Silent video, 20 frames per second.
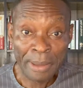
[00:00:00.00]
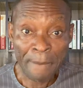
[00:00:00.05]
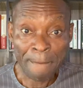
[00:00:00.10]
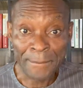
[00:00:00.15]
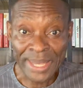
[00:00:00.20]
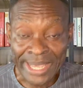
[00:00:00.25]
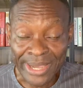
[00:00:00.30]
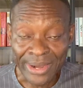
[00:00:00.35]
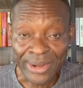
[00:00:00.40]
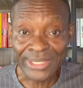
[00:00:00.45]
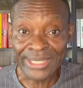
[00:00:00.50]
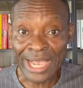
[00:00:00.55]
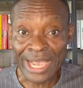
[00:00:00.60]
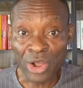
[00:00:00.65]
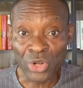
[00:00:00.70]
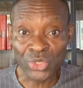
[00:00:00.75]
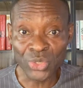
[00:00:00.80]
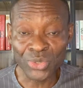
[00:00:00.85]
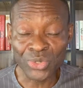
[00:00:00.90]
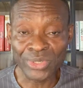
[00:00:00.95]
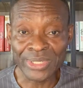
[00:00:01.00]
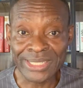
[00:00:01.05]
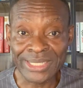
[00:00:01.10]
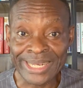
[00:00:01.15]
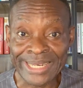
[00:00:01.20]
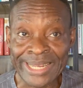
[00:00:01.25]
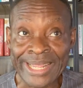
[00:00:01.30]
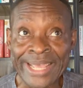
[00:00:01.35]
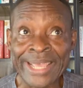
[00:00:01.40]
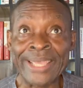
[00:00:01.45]
Because I also noticed
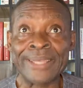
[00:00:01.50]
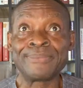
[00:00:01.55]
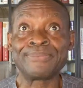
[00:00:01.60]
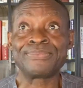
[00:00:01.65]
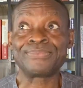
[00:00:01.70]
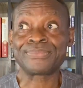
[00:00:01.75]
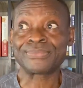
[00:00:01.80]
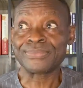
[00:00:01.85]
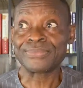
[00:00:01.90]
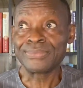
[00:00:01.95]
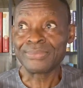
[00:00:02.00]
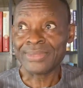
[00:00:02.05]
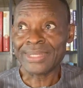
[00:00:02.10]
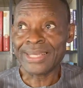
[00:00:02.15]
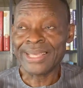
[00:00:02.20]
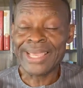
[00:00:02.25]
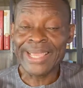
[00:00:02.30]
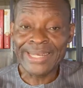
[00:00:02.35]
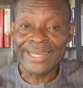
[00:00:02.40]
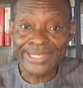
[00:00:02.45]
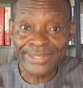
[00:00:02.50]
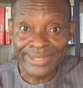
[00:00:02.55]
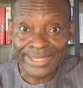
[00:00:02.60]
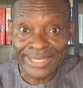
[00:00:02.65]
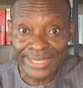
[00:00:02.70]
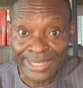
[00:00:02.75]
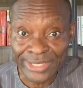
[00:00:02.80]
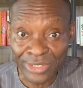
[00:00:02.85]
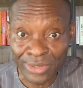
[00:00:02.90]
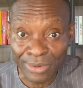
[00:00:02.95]
that the interest
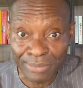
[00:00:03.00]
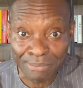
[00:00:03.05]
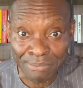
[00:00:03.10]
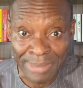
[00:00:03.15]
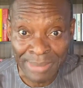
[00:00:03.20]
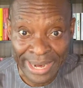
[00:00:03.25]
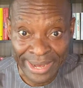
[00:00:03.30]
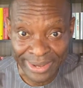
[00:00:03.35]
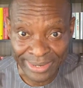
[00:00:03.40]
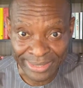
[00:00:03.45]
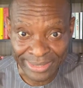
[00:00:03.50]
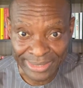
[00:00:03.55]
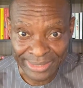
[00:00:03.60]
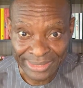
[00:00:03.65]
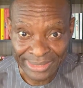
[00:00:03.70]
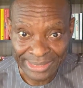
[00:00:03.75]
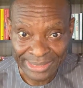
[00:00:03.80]
in the stock market